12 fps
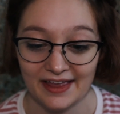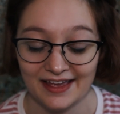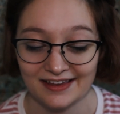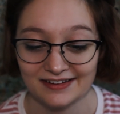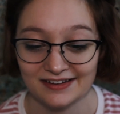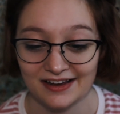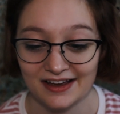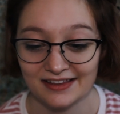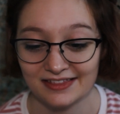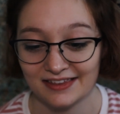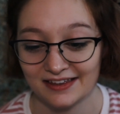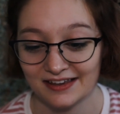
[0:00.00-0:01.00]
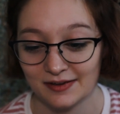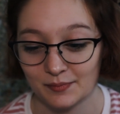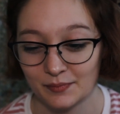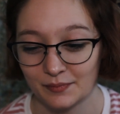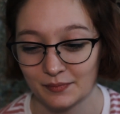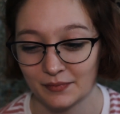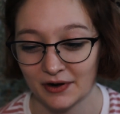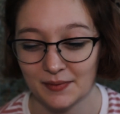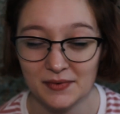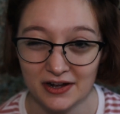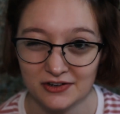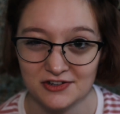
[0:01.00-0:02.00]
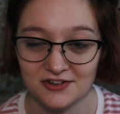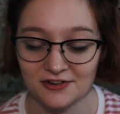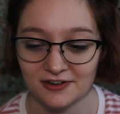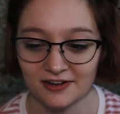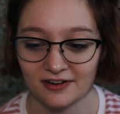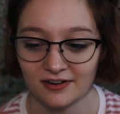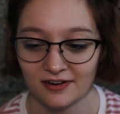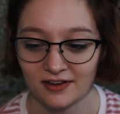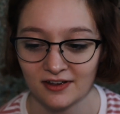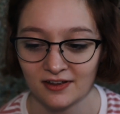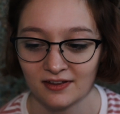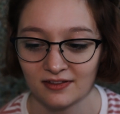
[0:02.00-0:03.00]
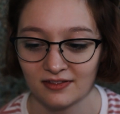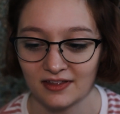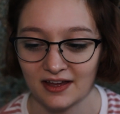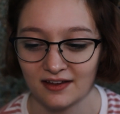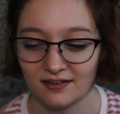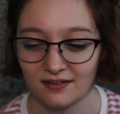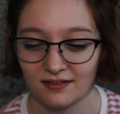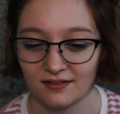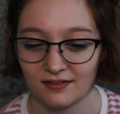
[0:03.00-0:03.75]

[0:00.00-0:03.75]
And I think, but I'm not sure, that